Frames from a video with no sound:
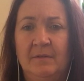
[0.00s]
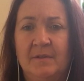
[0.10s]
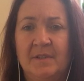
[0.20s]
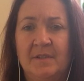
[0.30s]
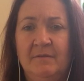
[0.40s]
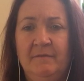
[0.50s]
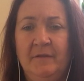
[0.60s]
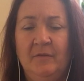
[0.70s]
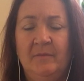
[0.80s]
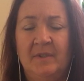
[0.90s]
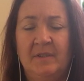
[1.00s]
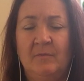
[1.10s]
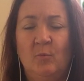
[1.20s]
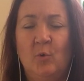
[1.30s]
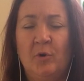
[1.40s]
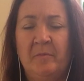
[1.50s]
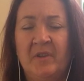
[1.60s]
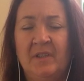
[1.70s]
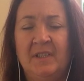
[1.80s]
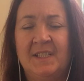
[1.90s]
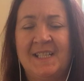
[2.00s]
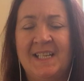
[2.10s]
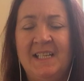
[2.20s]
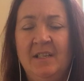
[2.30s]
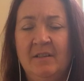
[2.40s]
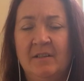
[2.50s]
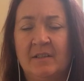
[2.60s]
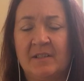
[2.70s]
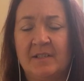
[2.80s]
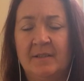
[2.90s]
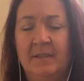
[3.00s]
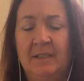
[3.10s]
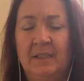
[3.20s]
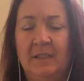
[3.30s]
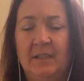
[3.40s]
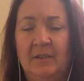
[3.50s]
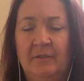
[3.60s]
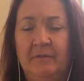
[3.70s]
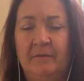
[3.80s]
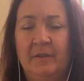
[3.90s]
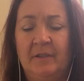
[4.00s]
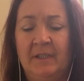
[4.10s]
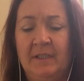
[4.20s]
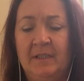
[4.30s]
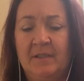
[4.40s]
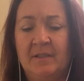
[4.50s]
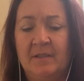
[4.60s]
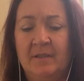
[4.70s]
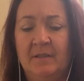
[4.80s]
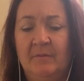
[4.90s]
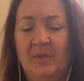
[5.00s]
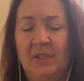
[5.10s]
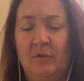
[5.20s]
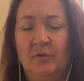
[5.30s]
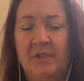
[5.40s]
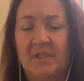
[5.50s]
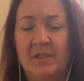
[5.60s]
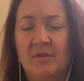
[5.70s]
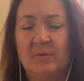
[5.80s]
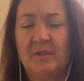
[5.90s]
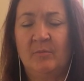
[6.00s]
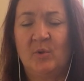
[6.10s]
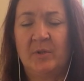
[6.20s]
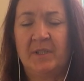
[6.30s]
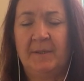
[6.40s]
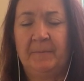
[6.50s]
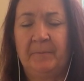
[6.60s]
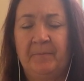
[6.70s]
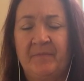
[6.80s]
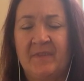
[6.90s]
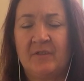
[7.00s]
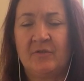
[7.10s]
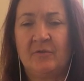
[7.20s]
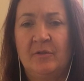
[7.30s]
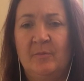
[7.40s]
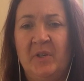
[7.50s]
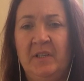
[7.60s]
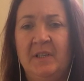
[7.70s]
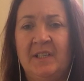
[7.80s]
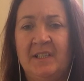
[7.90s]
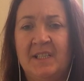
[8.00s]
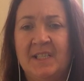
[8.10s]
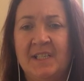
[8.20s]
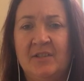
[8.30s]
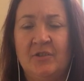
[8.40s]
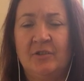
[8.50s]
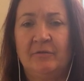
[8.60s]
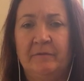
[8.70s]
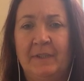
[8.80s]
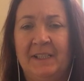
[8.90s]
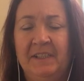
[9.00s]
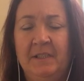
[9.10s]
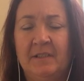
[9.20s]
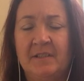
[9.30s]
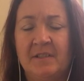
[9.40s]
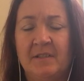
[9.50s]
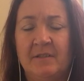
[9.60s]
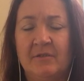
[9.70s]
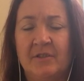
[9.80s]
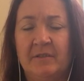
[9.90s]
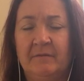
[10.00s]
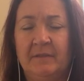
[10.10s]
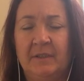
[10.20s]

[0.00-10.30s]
Still feeling the warmth and the tenderness of your hand make contact with the body. So you're bringing that intention of kindness to yourself.